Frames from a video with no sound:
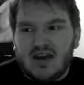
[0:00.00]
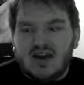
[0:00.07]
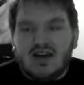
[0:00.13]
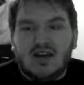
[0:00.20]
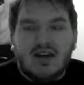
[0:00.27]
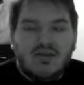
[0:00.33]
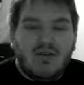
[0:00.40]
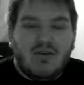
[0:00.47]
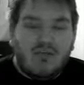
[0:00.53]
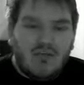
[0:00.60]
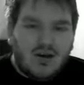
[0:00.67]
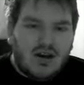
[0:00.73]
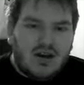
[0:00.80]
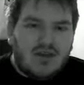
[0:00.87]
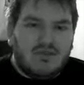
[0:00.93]
They keep on
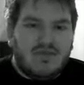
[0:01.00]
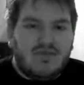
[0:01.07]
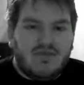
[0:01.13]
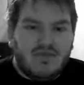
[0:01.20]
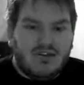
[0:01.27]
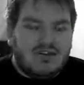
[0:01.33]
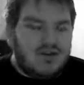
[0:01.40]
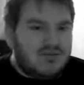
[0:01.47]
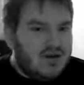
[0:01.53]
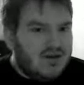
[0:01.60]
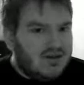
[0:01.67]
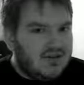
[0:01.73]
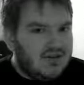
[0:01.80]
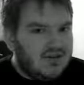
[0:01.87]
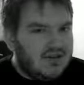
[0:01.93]
bringing up the different
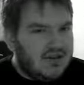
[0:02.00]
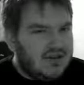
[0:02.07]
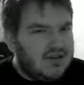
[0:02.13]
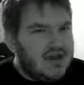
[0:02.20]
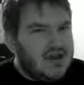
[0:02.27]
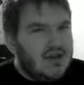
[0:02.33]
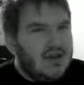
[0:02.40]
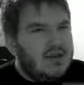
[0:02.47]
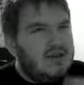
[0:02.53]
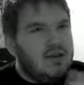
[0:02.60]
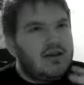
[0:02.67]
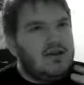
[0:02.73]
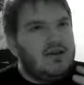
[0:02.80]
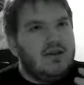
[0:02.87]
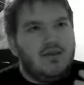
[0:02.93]
inspectors that
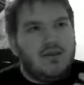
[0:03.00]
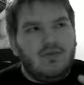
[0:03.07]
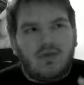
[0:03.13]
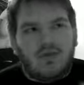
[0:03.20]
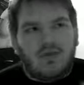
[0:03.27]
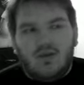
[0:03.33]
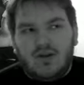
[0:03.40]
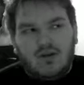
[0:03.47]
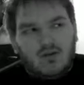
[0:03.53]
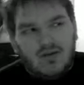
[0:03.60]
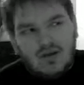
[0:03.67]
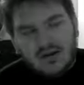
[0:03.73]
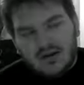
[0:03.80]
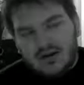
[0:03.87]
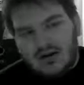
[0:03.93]
they don't
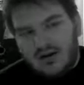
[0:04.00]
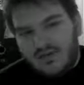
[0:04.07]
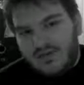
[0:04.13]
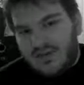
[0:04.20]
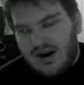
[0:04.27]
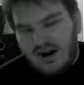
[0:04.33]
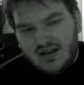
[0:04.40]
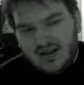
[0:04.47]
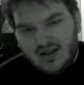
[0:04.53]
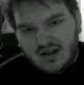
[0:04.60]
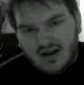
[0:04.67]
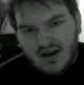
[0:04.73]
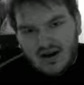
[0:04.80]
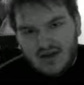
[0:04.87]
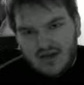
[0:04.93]
think they're going to find this
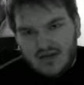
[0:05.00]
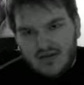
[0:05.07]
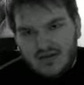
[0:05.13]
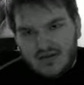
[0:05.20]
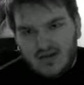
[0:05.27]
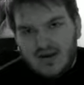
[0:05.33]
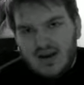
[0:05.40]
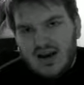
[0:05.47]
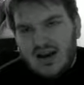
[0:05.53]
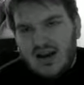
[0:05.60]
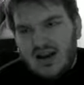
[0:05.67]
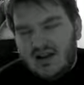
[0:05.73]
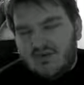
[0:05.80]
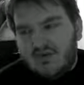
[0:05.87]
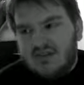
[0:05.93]
character, and
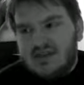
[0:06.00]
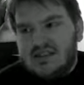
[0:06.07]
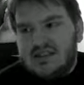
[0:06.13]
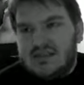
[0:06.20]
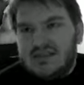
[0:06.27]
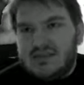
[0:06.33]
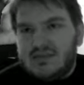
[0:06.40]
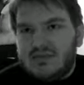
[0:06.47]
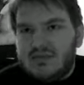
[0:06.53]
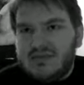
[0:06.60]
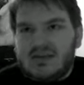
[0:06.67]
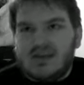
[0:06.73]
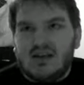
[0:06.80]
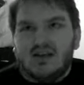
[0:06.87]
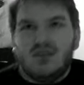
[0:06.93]
it really sets up
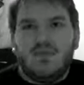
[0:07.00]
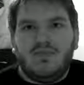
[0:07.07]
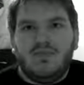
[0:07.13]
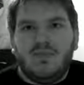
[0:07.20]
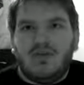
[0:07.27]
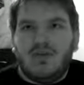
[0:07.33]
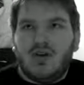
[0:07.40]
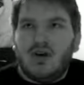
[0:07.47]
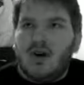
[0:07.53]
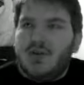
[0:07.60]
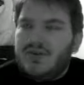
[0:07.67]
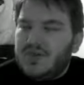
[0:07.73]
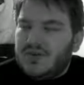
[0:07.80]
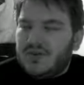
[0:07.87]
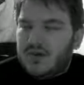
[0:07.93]
this like
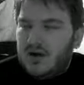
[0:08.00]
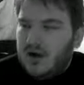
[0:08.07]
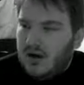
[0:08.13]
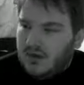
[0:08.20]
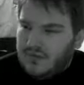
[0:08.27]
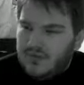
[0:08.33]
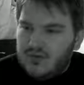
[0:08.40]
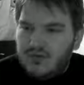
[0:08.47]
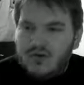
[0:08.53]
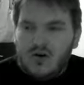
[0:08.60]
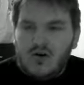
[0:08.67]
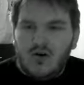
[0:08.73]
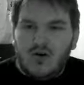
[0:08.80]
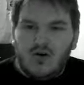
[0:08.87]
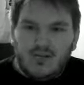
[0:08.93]
this awful,
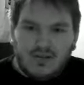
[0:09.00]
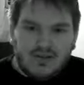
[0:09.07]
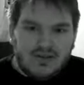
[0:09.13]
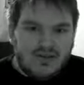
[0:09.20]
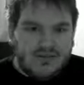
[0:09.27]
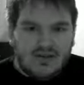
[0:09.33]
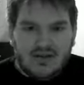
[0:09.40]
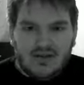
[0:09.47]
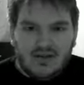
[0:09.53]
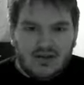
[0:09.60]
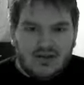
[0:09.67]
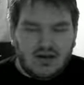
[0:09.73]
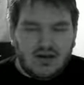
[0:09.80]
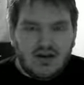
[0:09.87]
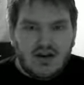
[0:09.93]
hopeless
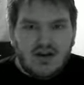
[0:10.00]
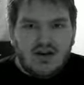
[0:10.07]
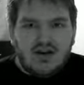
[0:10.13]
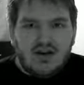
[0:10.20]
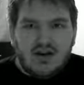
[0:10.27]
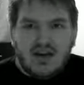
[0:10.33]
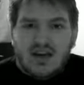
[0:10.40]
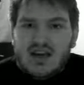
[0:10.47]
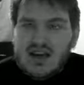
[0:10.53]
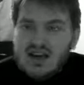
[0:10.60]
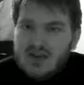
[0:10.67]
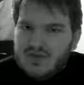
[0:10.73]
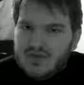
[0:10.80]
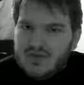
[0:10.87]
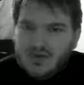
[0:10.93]
feeling that
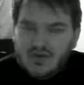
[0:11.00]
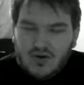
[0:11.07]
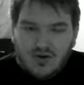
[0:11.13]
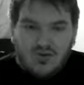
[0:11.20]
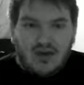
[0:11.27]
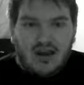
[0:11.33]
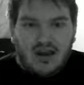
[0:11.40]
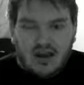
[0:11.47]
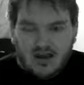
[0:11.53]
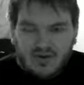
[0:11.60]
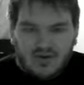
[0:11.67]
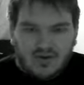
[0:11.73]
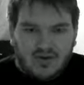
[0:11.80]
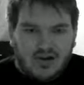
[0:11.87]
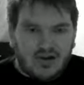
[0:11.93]
even though they have
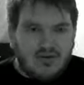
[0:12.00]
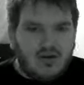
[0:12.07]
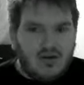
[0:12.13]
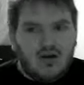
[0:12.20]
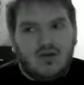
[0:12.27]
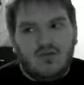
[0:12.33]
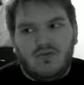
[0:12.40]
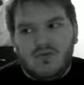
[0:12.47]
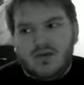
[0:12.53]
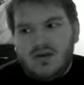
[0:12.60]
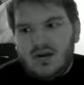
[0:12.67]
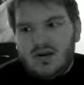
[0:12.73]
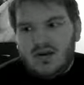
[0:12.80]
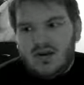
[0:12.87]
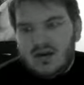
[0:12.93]
this character, Otto
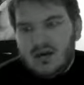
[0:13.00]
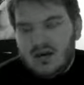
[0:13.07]
Warnick,